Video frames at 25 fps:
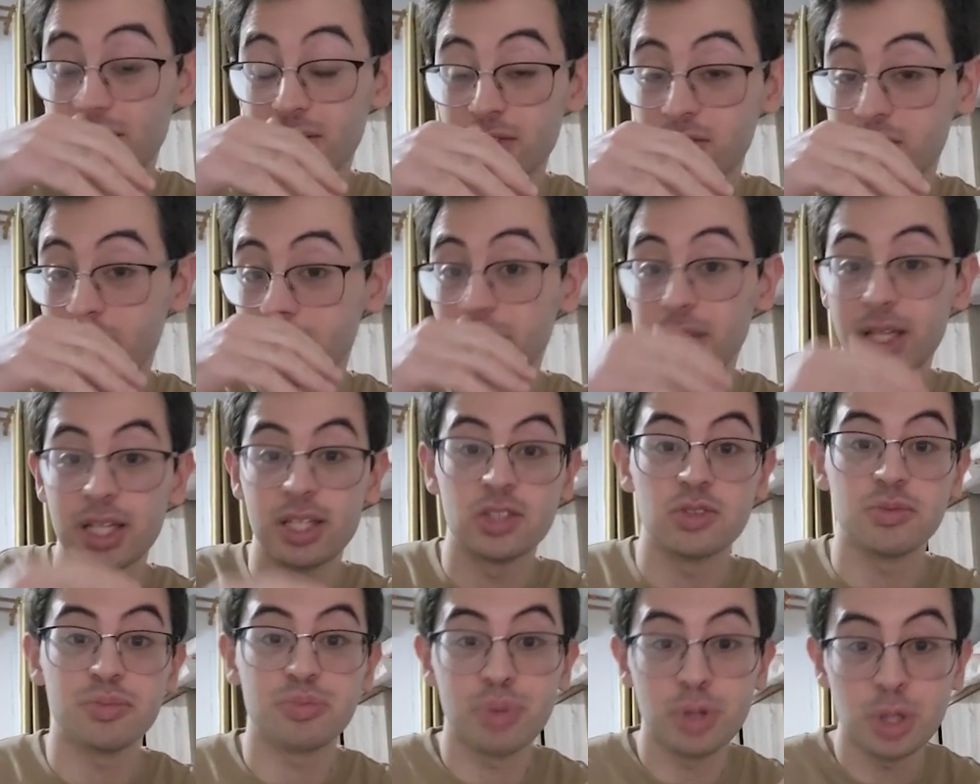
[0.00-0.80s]
Something
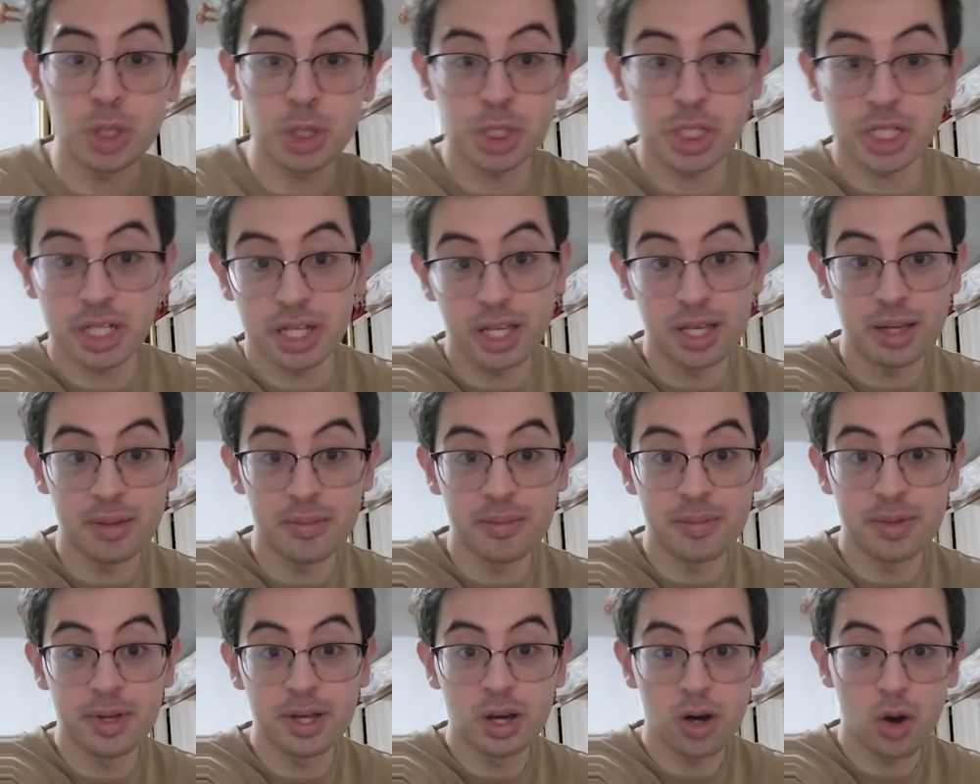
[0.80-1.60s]
is pushing
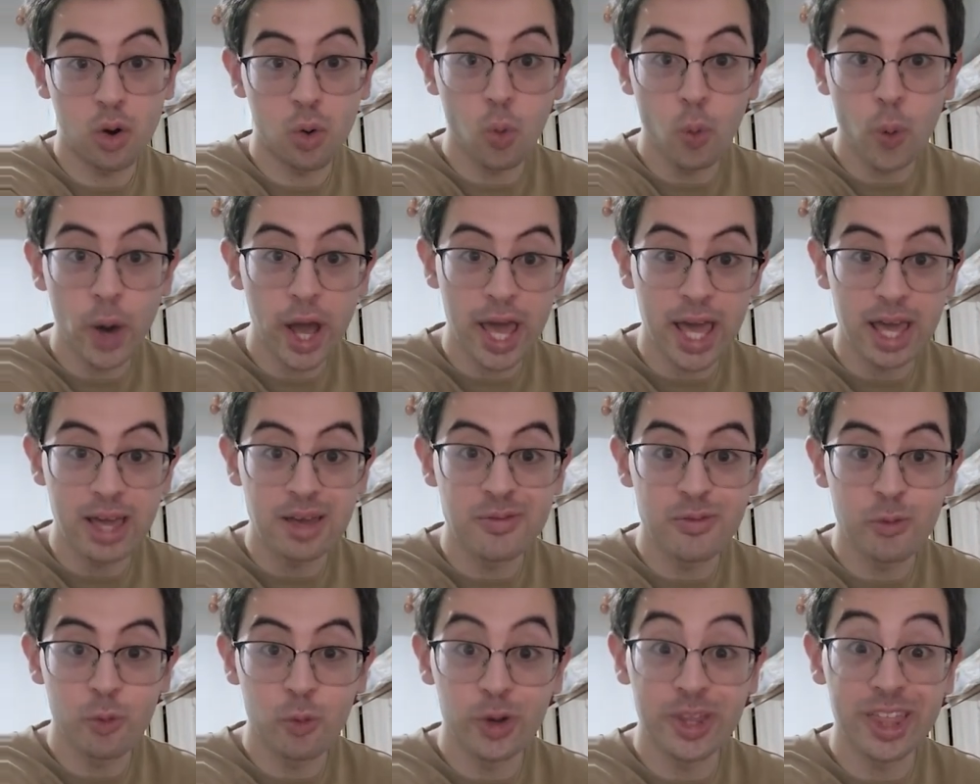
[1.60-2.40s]
him
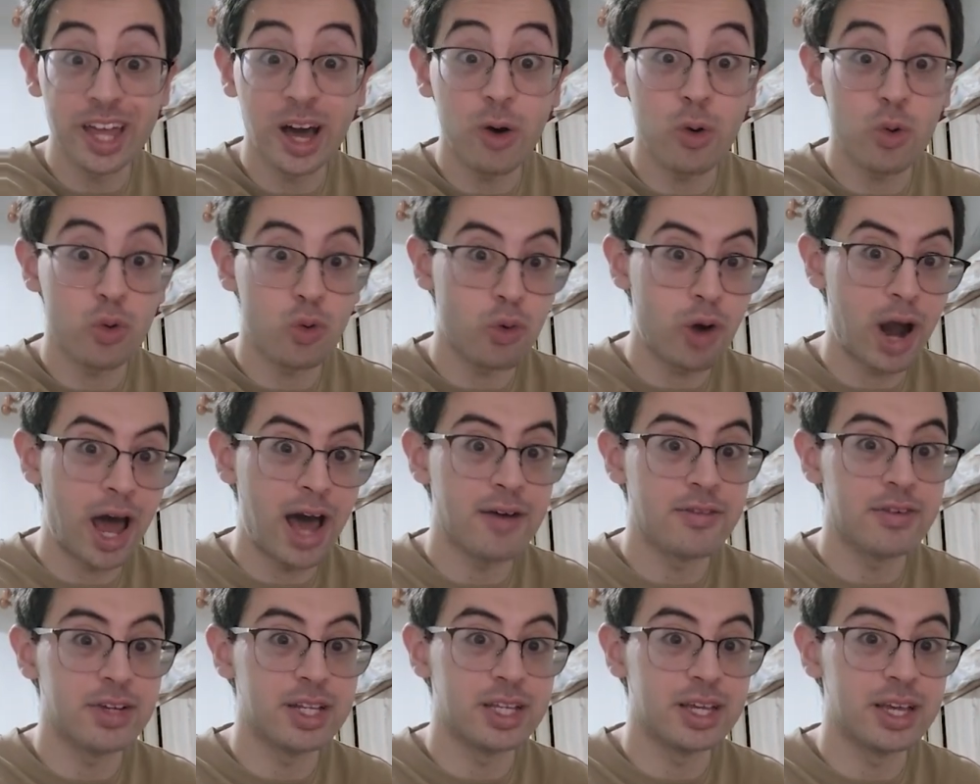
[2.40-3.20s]
away without
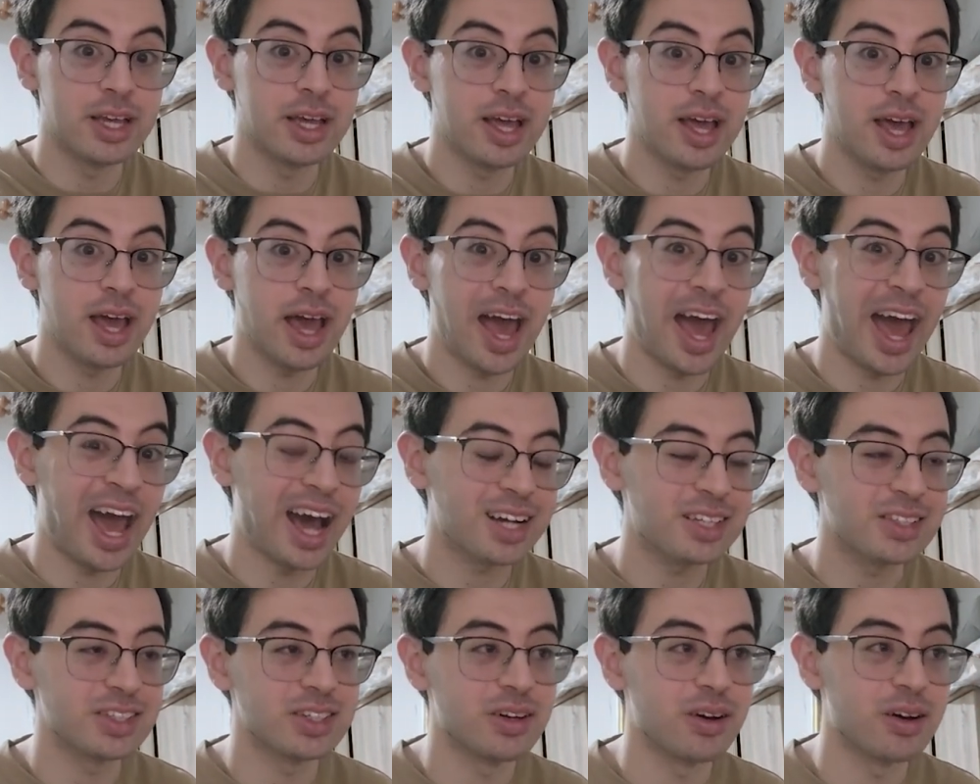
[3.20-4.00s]
gravity
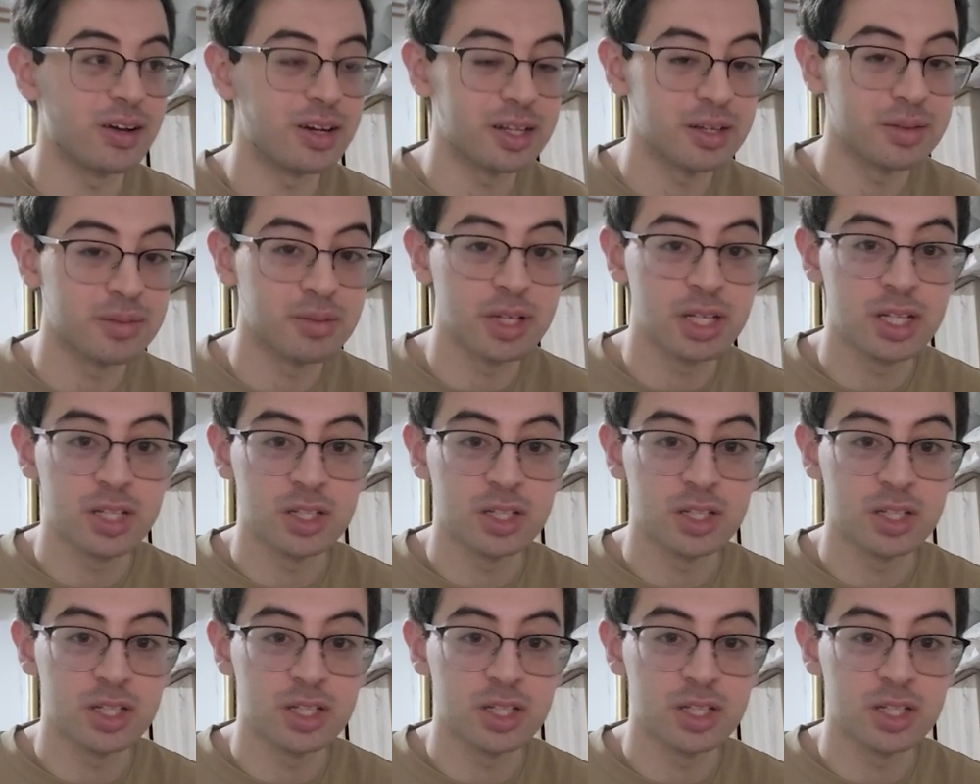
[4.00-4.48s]
acting on him.